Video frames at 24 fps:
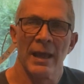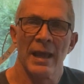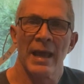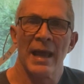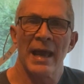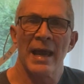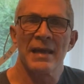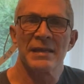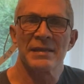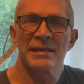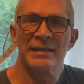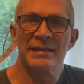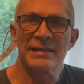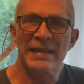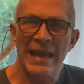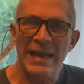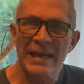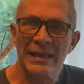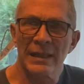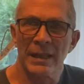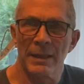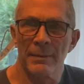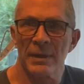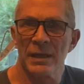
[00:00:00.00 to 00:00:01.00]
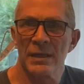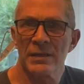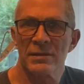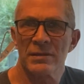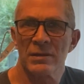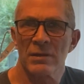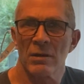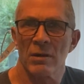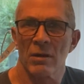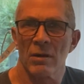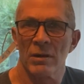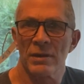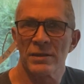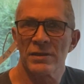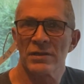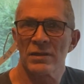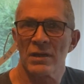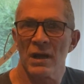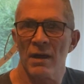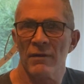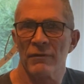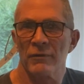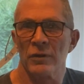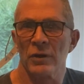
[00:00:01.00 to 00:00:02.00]
has date limits on
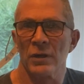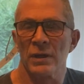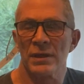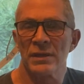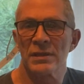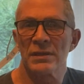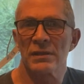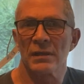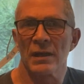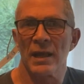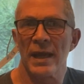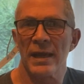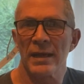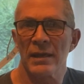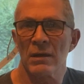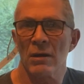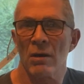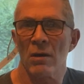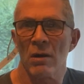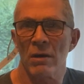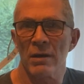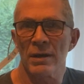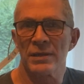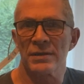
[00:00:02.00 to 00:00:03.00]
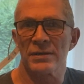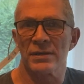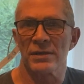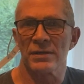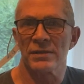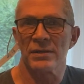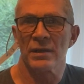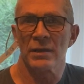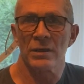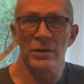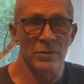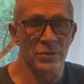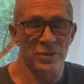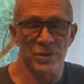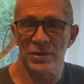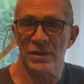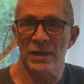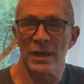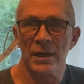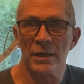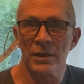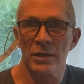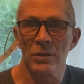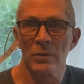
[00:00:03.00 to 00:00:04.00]
soft goods like harnesses. You
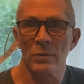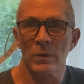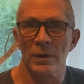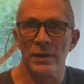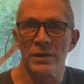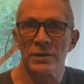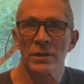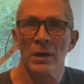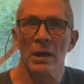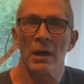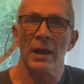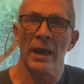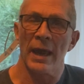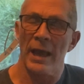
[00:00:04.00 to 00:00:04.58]
just get new ones.